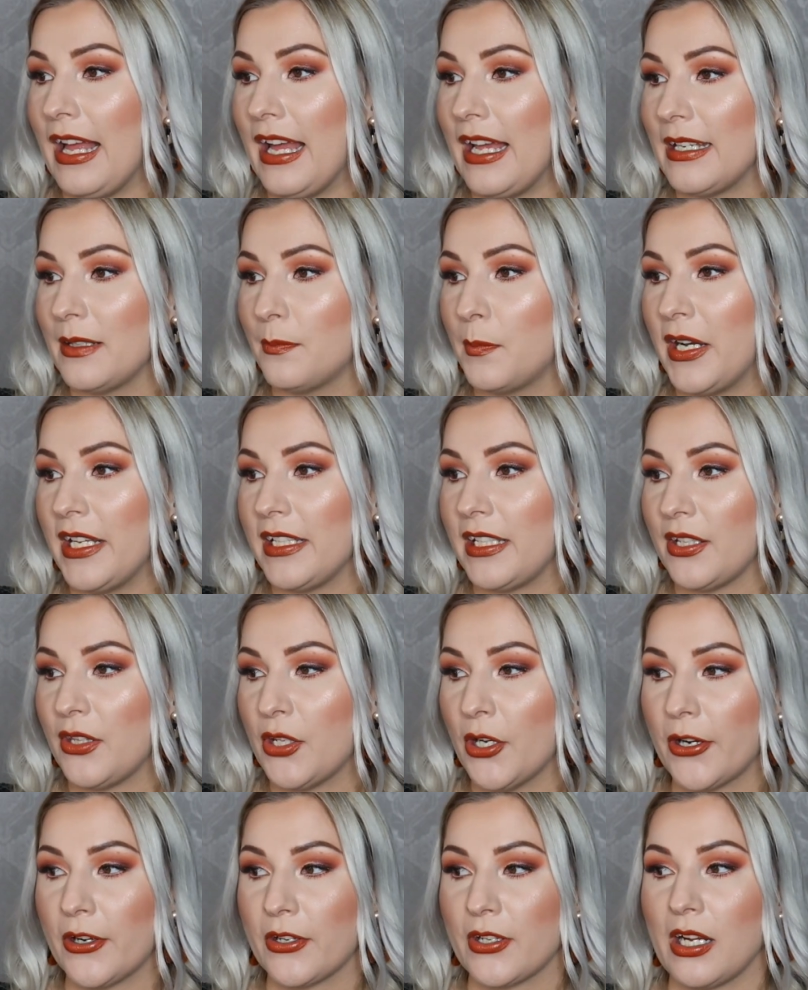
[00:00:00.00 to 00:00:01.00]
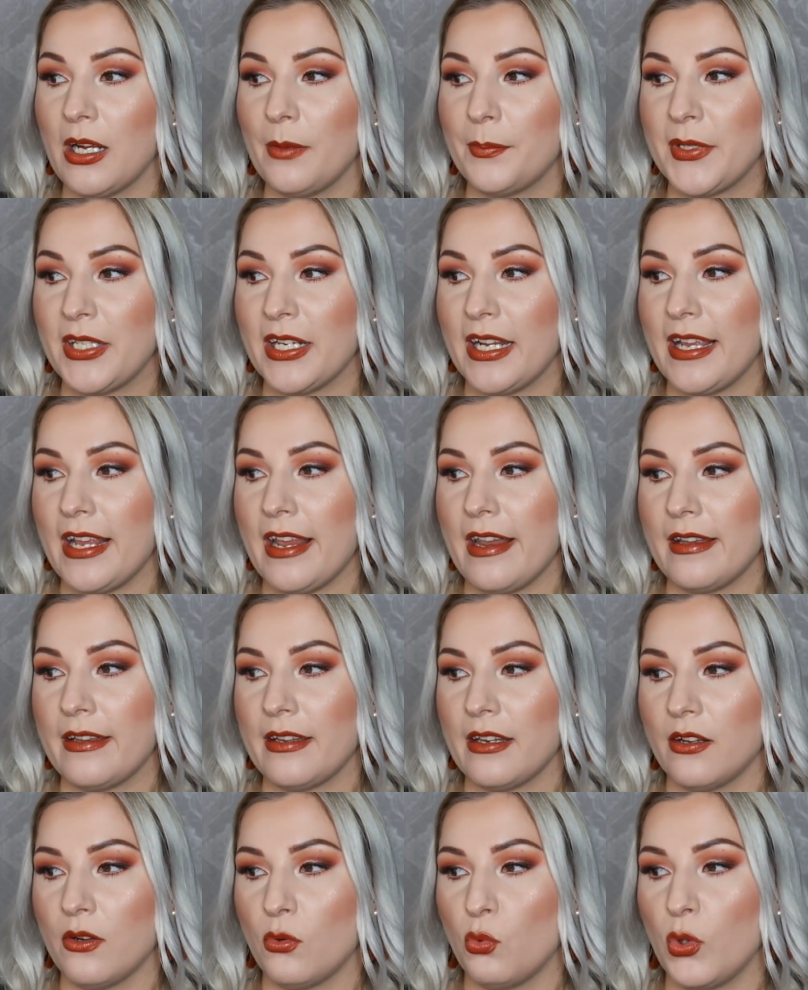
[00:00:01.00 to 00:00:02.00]
And by the third
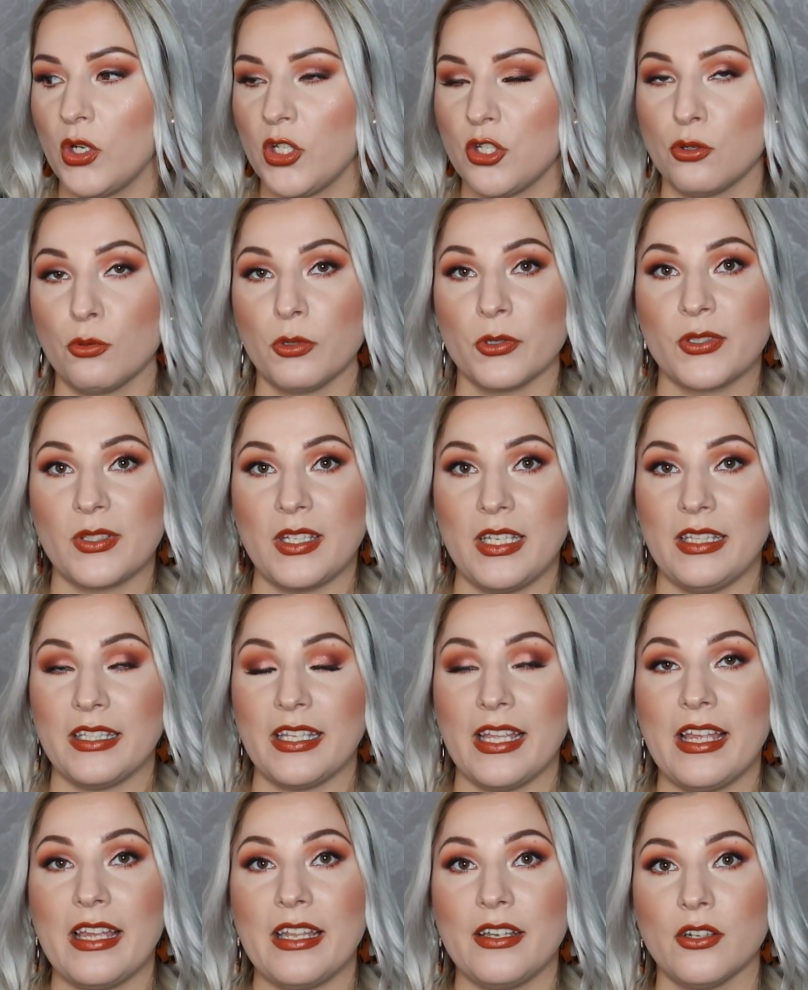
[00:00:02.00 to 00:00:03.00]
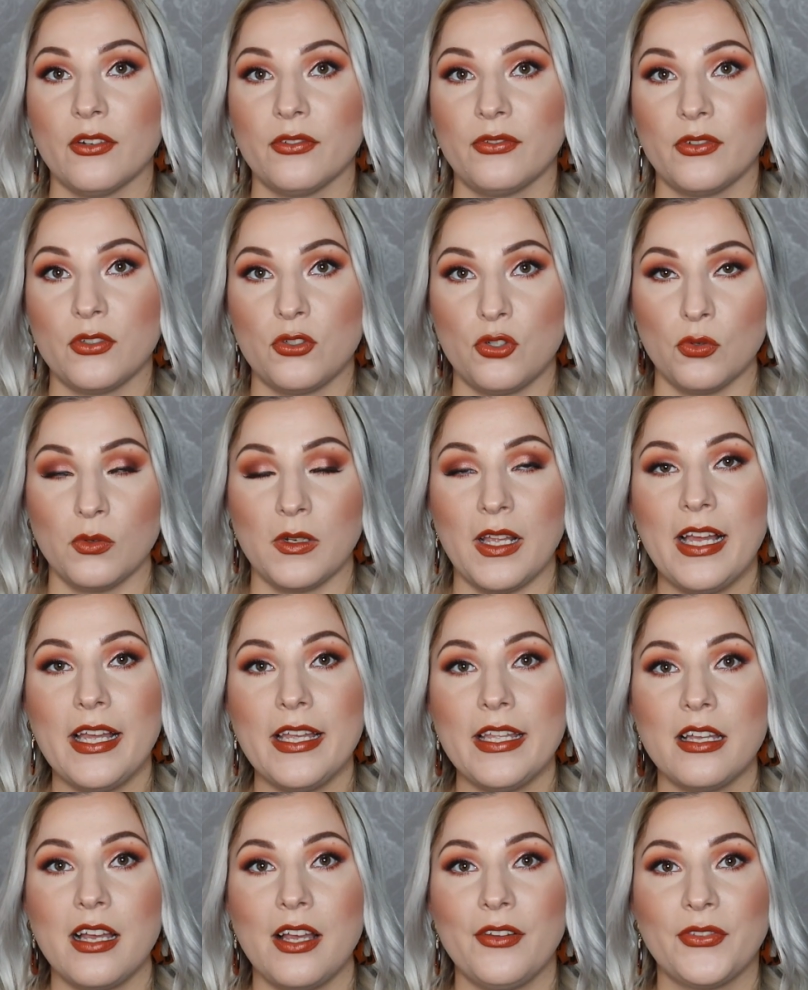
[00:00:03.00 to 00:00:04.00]
update, which was in the end of
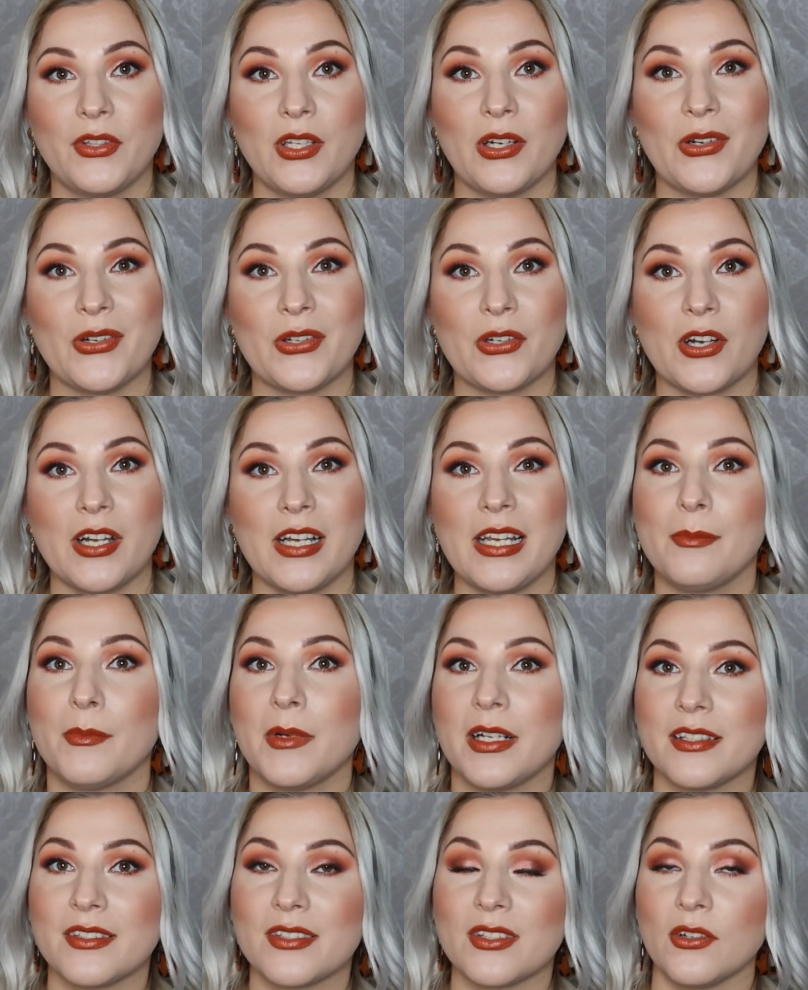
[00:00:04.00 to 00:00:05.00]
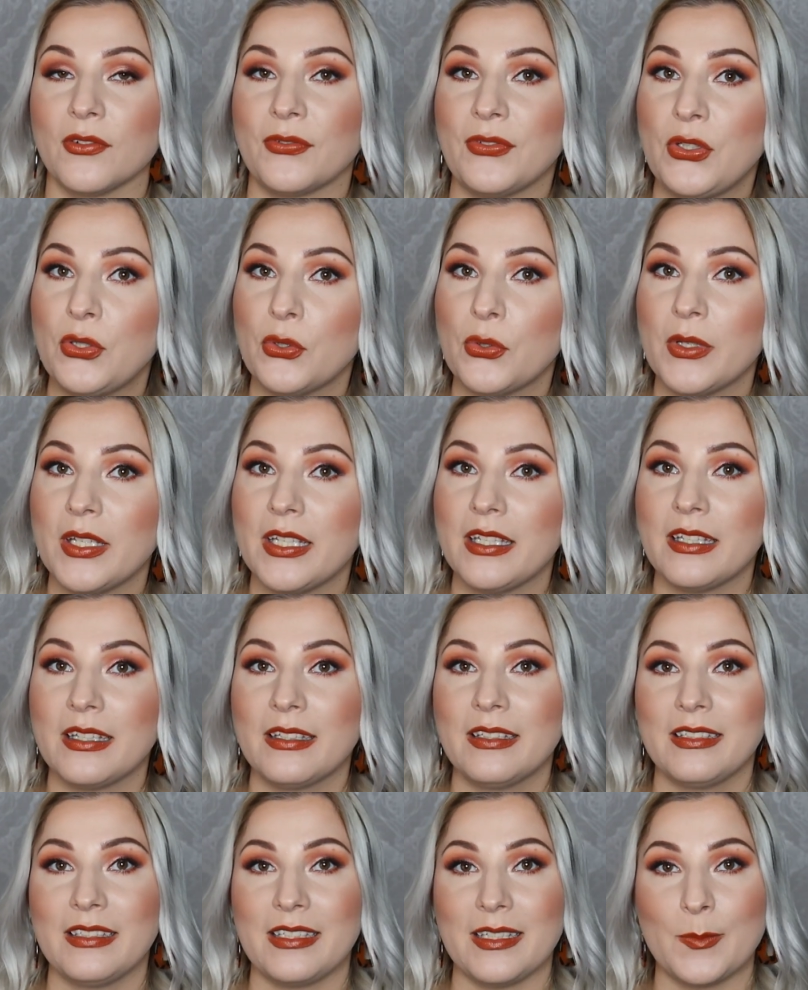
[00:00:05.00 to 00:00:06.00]
July, after 3 months of
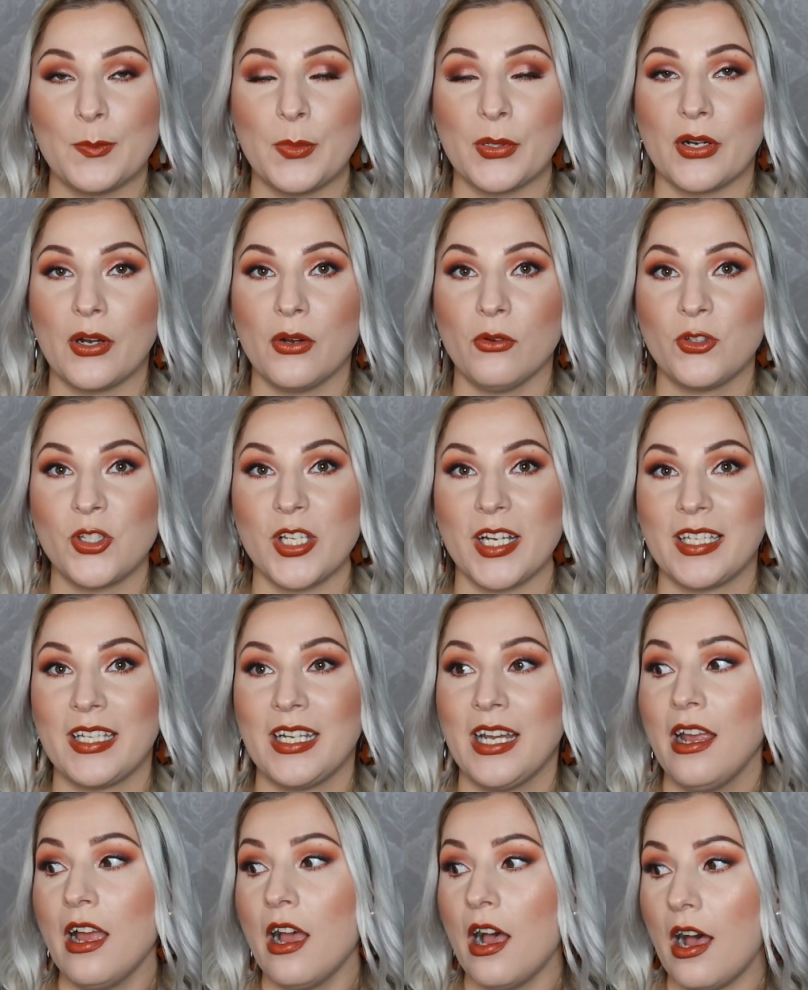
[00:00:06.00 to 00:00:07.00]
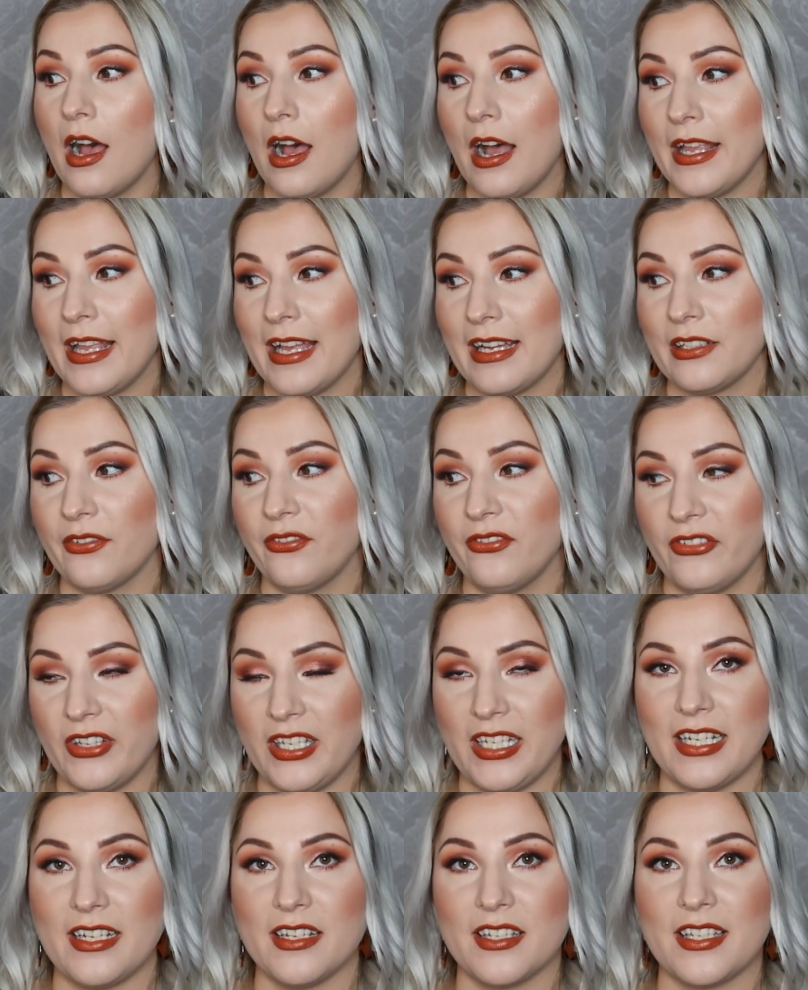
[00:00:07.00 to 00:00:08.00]
doing this project, I had
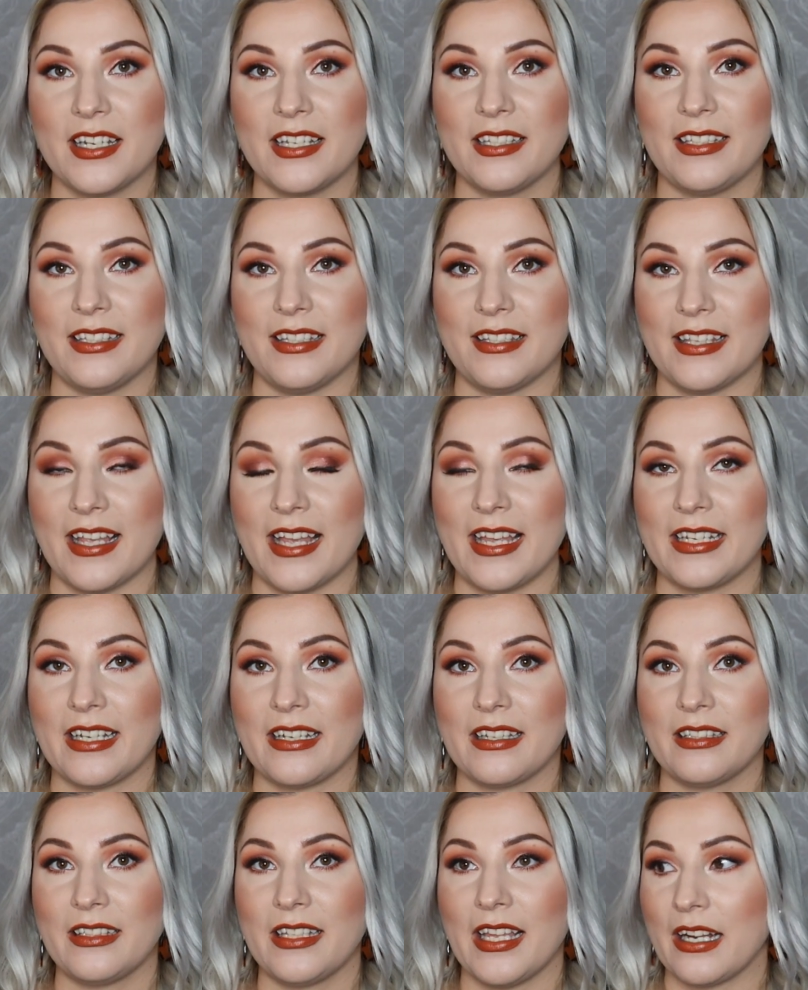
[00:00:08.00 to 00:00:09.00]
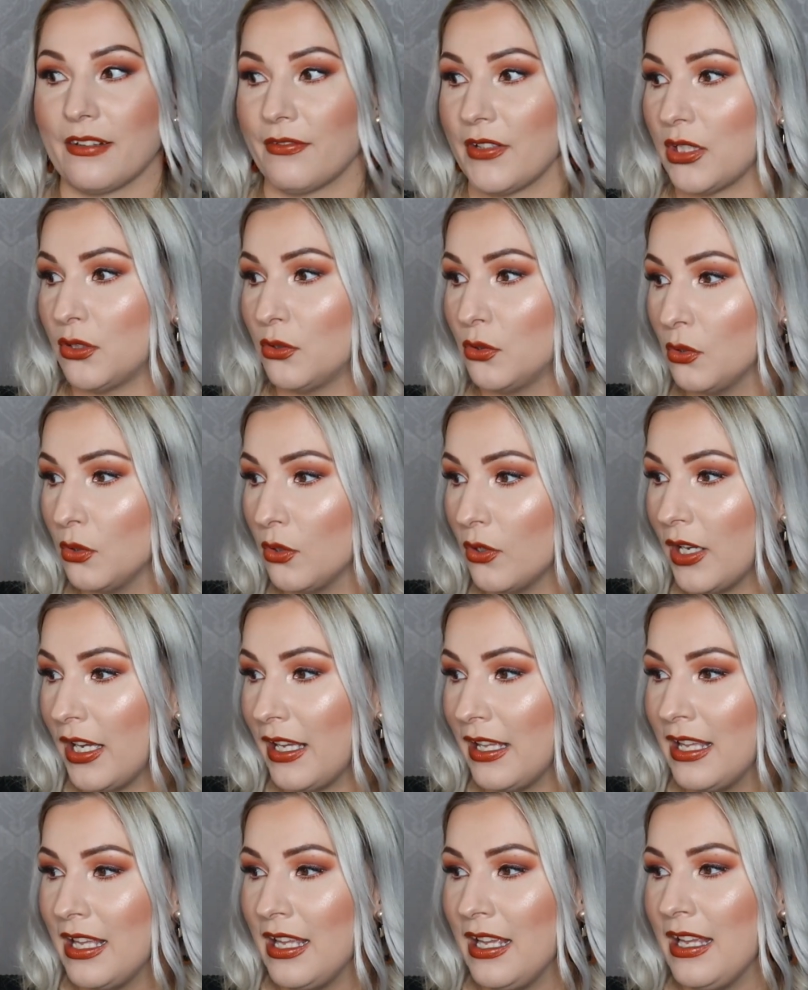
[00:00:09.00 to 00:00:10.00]
finished the shade
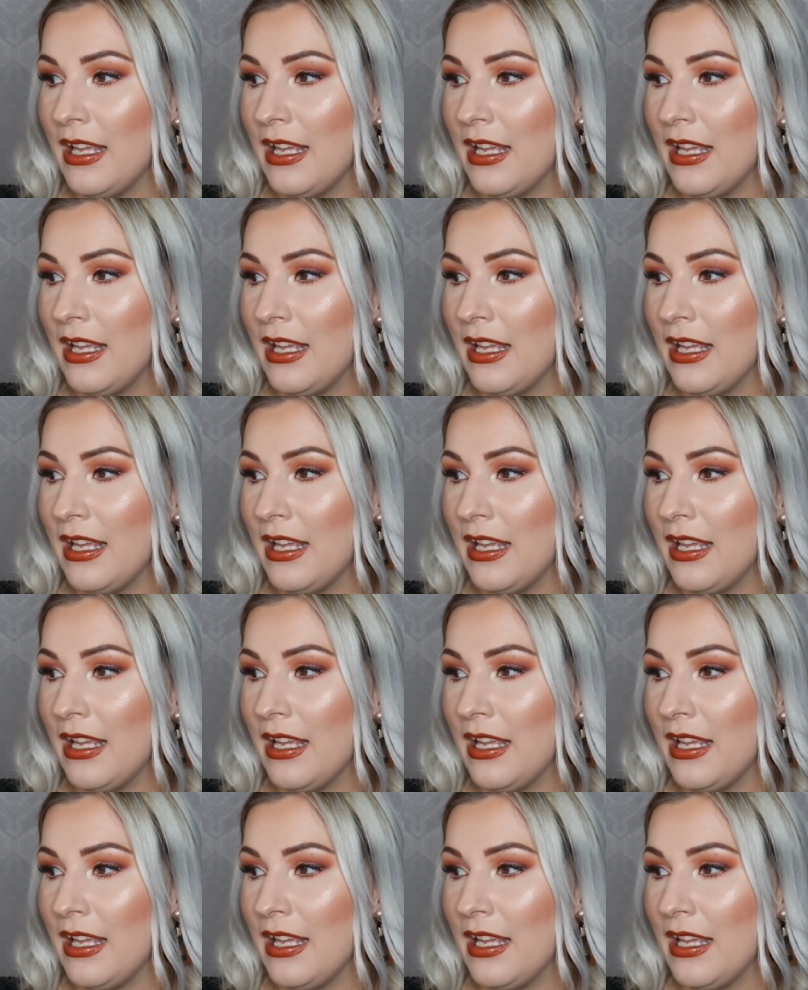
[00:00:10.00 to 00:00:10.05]
Tervetuloa.